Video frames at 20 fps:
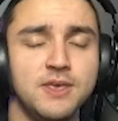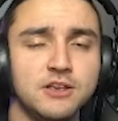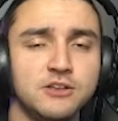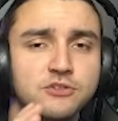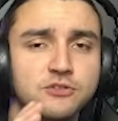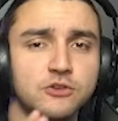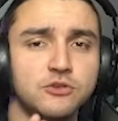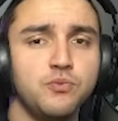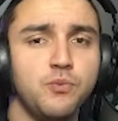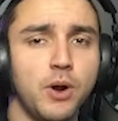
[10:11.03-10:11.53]

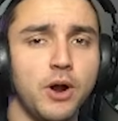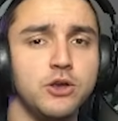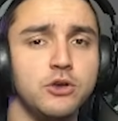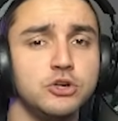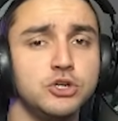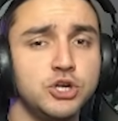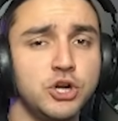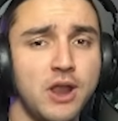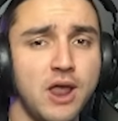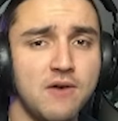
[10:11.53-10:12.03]
This is where
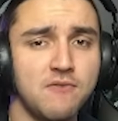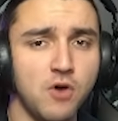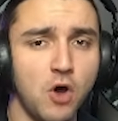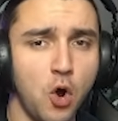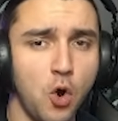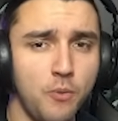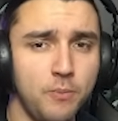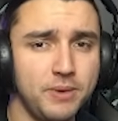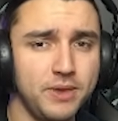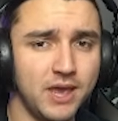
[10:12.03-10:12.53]
you should
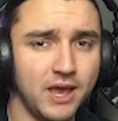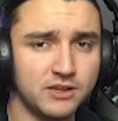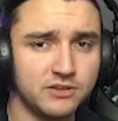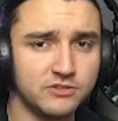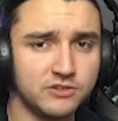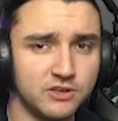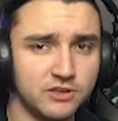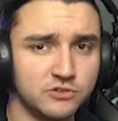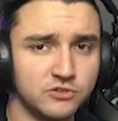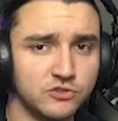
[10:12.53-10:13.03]
have
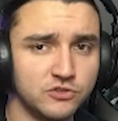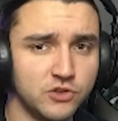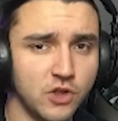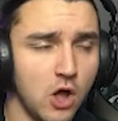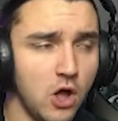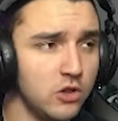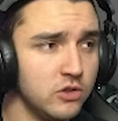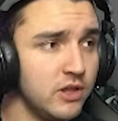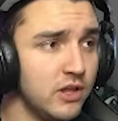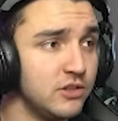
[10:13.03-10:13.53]
OBS
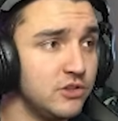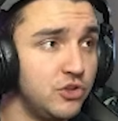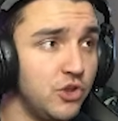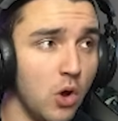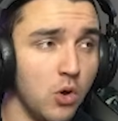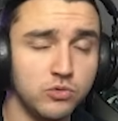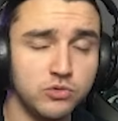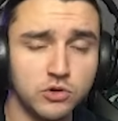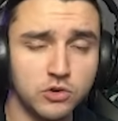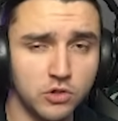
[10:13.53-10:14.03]

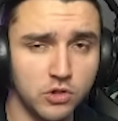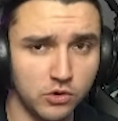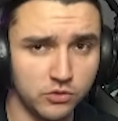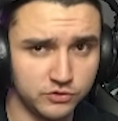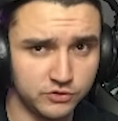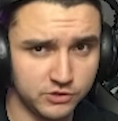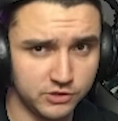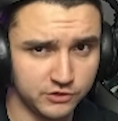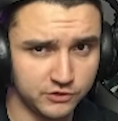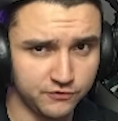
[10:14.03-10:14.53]
installed. Don't
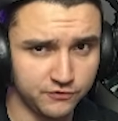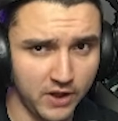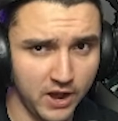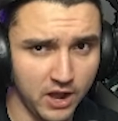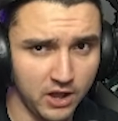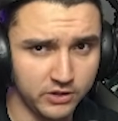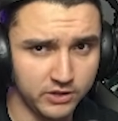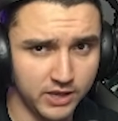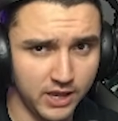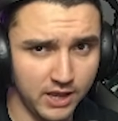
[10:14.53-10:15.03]
close this
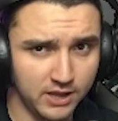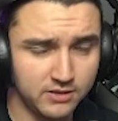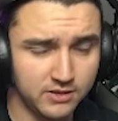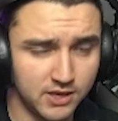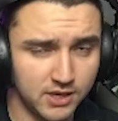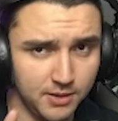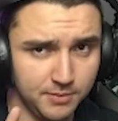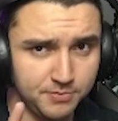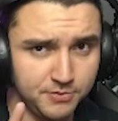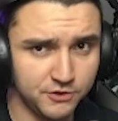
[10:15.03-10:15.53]
file
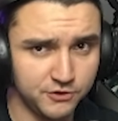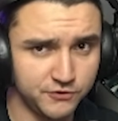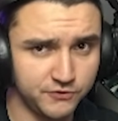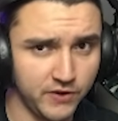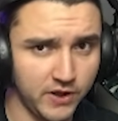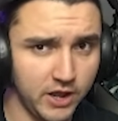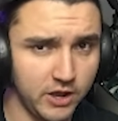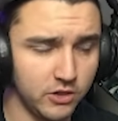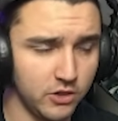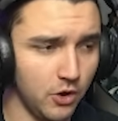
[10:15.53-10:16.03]
yet. Keep
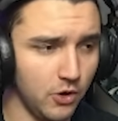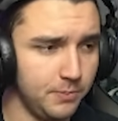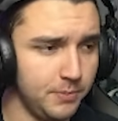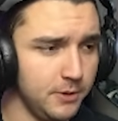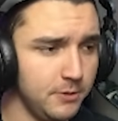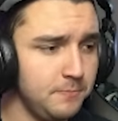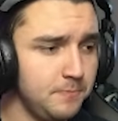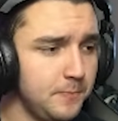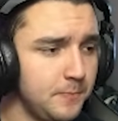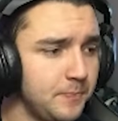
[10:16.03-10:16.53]
this file
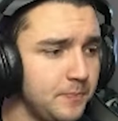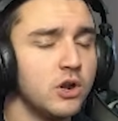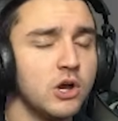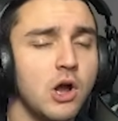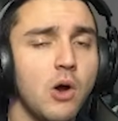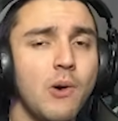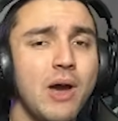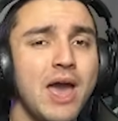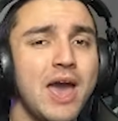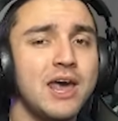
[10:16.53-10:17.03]
open. We're
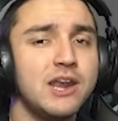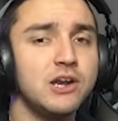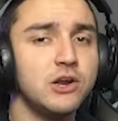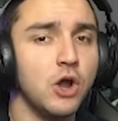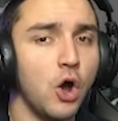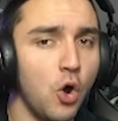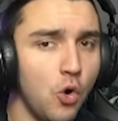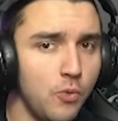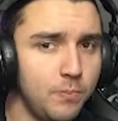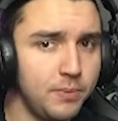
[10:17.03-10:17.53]
going to go ahead
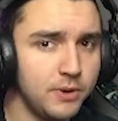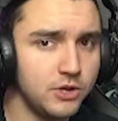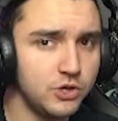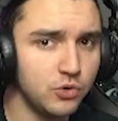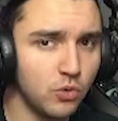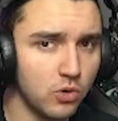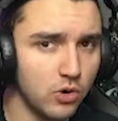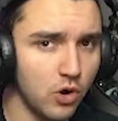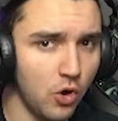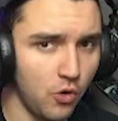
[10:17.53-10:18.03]
and
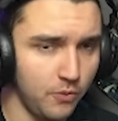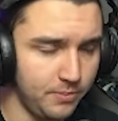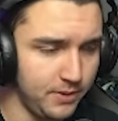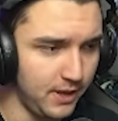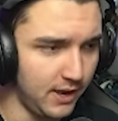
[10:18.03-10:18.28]
open your